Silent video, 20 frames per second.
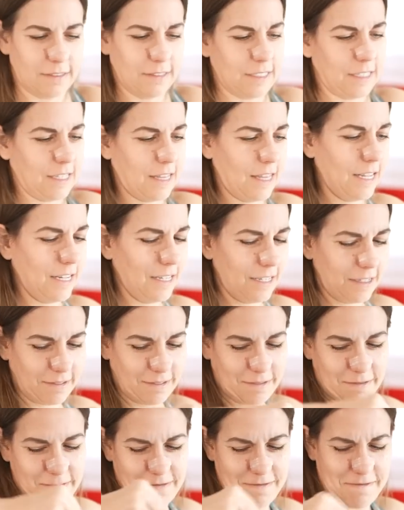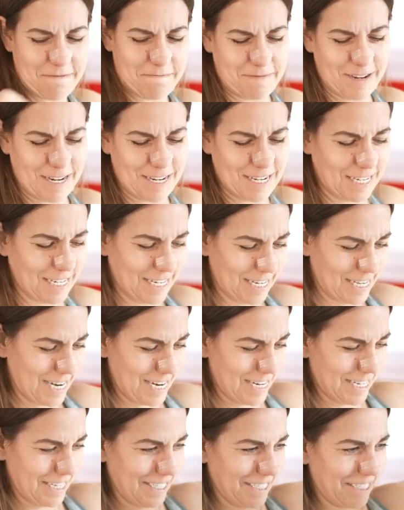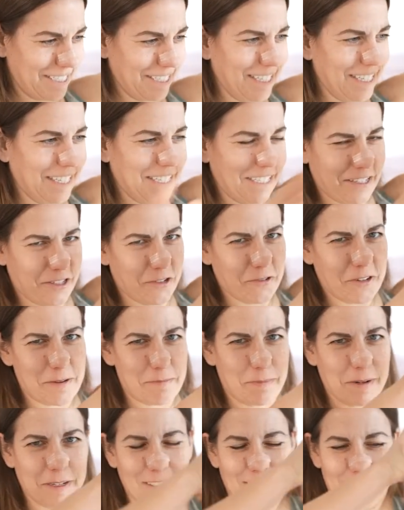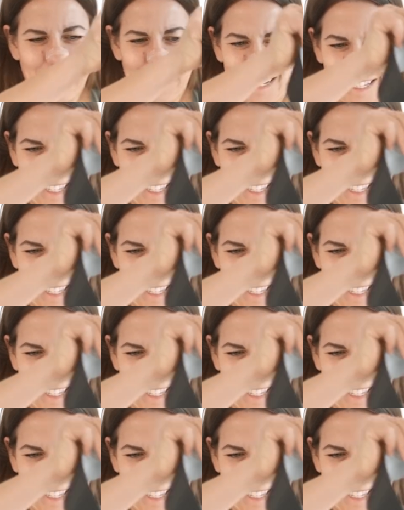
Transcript: I think my DNA is gonna get to the right person